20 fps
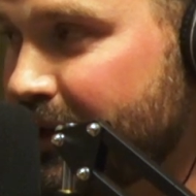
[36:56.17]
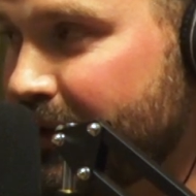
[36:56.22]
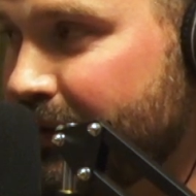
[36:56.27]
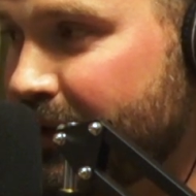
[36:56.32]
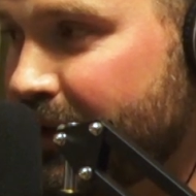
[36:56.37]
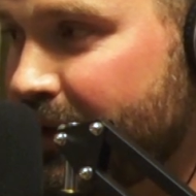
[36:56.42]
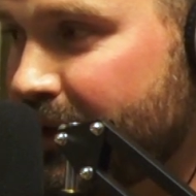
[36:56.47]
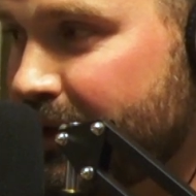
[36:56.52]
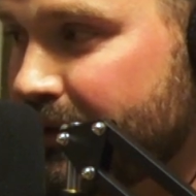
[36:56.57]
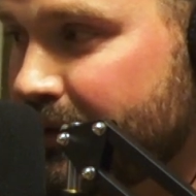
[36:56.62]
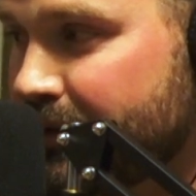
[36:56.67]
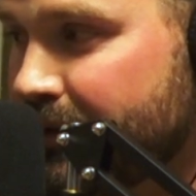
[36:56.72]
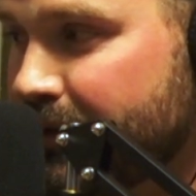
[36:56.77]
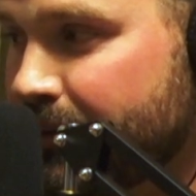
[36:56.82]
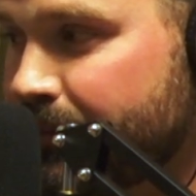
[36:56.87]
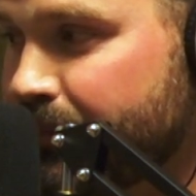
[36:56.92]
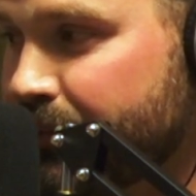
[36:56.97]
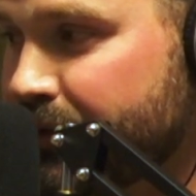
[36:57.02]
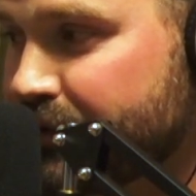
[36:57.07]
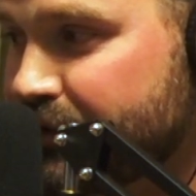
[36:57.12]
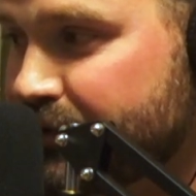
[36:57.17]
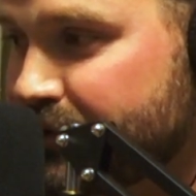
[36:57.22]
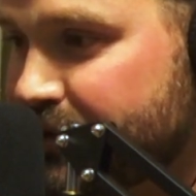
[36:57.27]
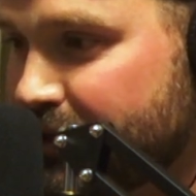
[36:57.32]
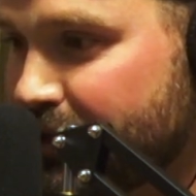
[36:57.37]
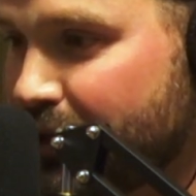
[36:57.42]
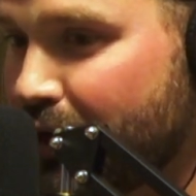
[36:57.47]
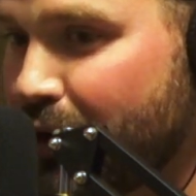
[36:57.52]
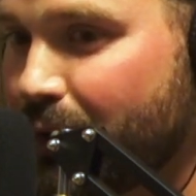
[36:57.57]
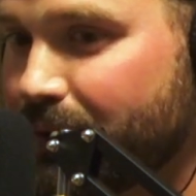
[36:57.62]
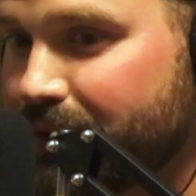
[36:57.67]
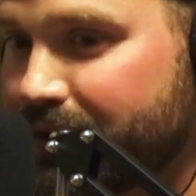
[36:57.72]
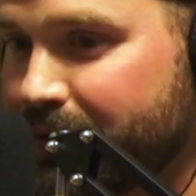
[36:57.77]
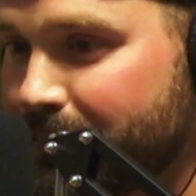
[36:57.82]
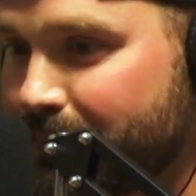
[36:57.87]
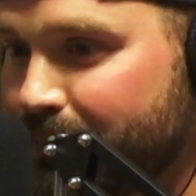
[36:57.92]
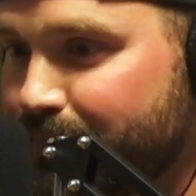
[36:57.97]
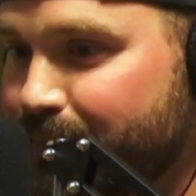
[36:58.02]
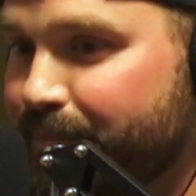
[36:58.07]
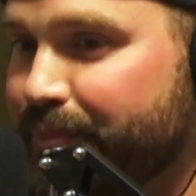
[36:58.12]
and then
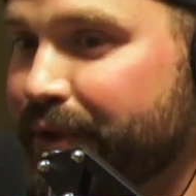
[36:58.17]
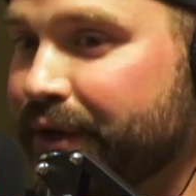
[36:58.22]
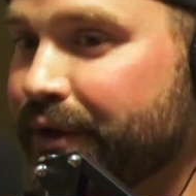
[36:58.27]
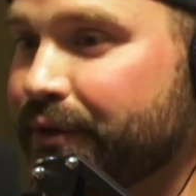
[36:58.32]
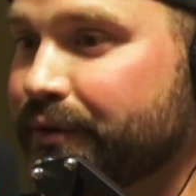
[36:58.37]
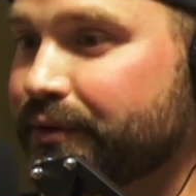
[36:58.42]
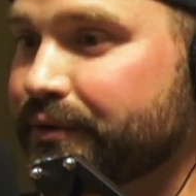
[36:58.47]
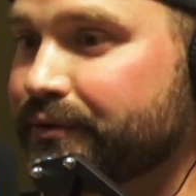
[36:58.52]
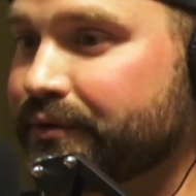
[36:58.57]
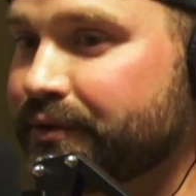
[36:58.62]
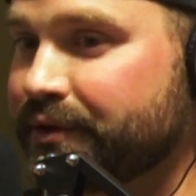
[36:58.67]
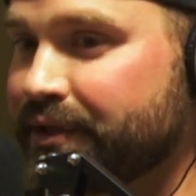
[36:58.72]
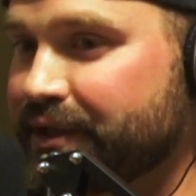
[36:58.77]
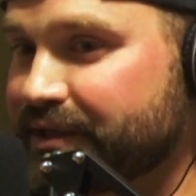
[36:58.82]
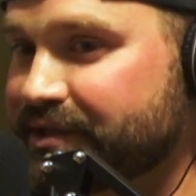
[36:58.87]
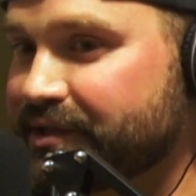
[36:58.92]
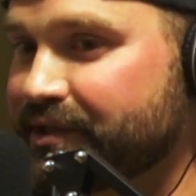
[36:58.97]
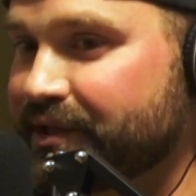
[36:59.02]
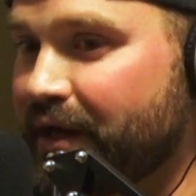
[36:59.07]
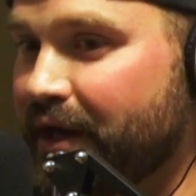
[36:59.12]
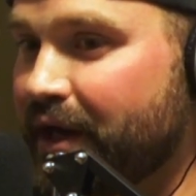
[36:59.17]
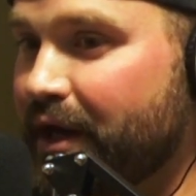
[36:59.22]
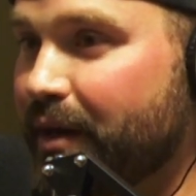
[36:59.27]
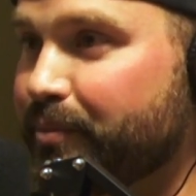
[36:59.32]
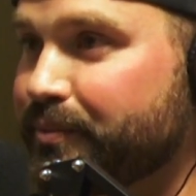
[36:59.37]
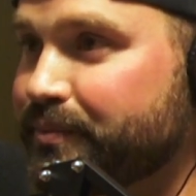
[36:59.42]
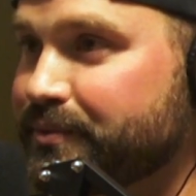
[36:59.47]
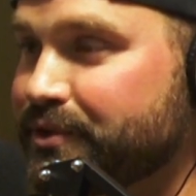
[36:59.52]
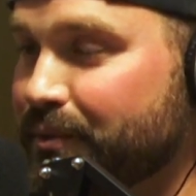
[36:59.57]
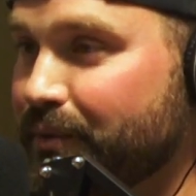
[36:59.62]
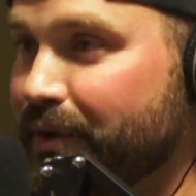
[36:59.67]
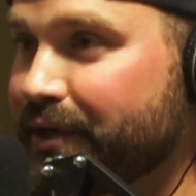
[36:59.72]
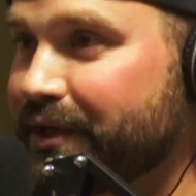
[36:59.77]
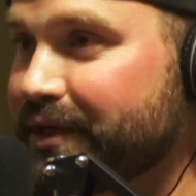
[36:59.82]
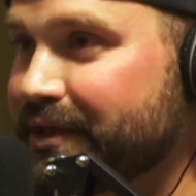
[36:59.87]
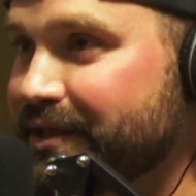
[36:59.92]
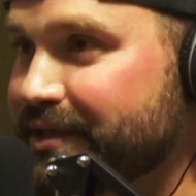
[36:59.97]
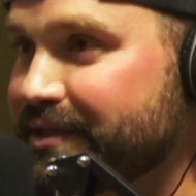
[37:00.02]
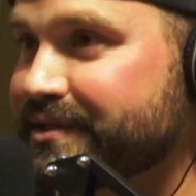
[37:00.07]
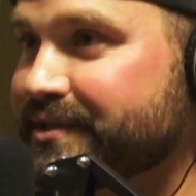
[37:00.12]
slowly built this up to what
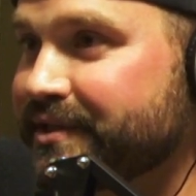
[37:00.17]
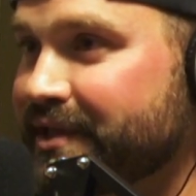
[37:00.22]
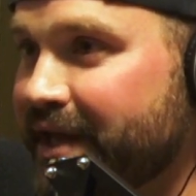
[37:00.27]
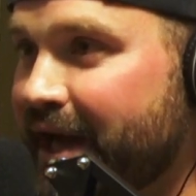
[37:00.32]
it is